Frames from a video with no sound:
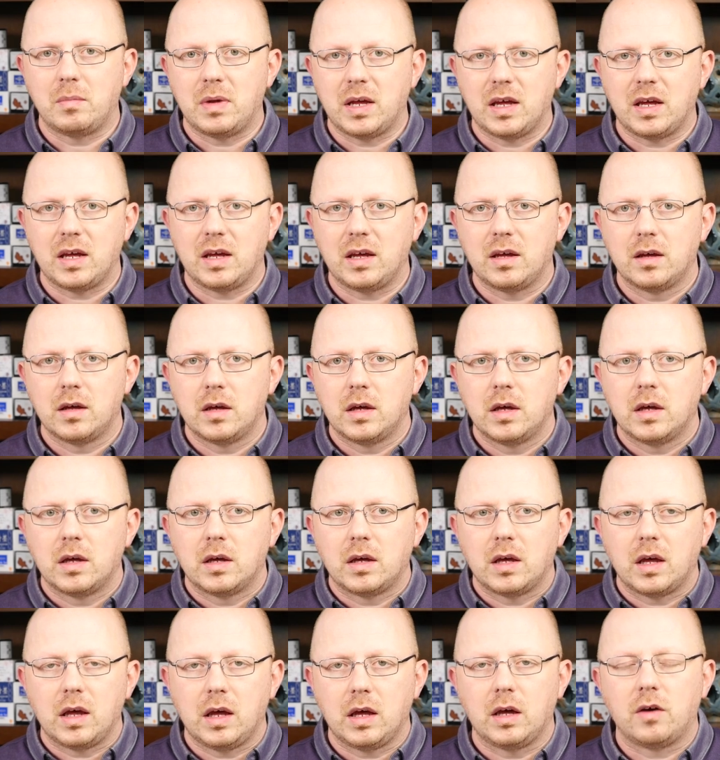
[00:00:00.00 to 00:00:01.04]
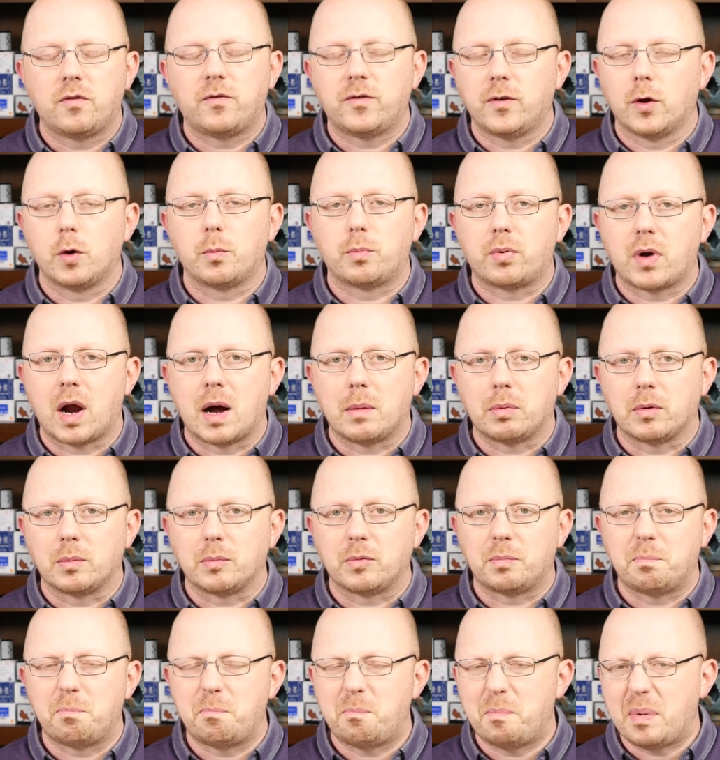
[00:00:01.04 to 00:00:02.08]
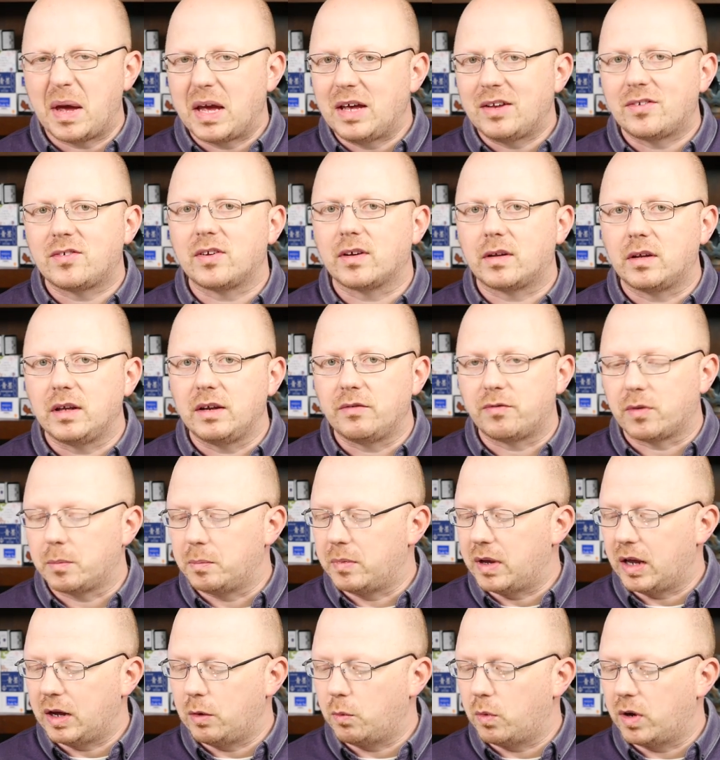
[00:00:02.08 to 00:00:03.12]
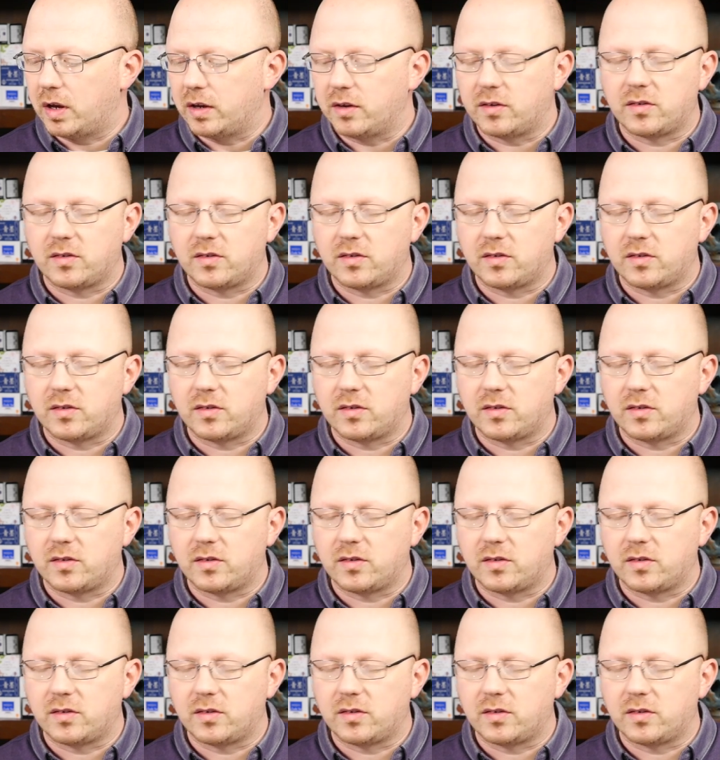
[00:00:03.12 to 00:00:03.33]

me ink flow problems basically from day one.